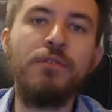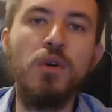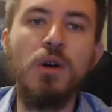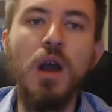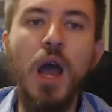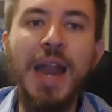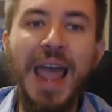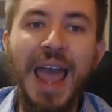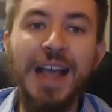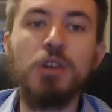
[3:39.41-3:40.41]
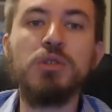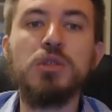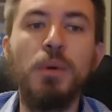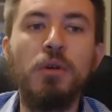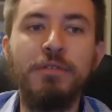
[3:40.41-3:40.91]
for an
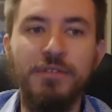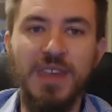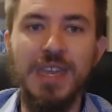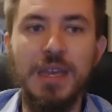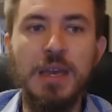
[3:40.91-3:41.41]
equitable fee.